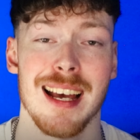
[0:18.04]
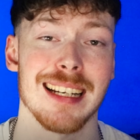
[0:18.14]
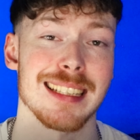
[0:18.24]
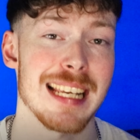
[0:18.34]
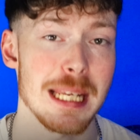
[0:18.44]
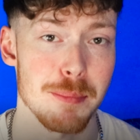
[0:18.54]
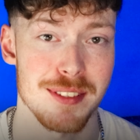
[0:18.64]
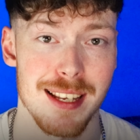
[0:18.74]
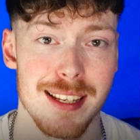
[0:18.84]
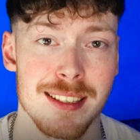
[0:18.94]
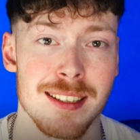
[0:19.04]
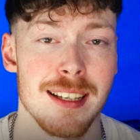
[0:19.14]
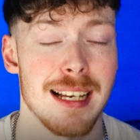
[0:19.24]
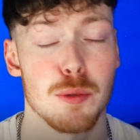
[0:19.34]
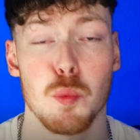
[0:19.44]
and keeps it?
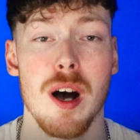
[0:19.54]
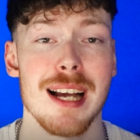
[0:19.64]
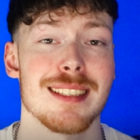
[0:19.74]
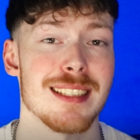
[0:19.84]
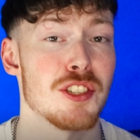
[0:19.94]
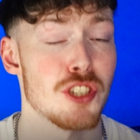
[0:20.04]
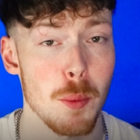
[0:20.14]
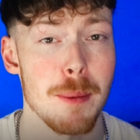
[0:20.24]
And why is this so